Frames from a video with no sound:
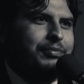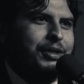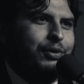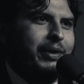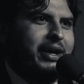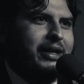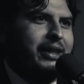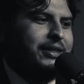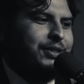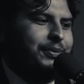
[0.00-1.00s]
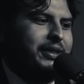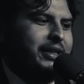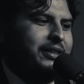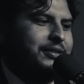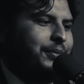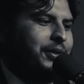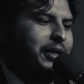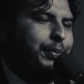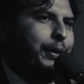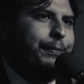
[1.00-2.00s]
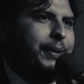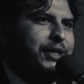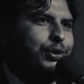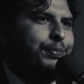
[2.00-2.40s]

you're right. Like someone could appear picture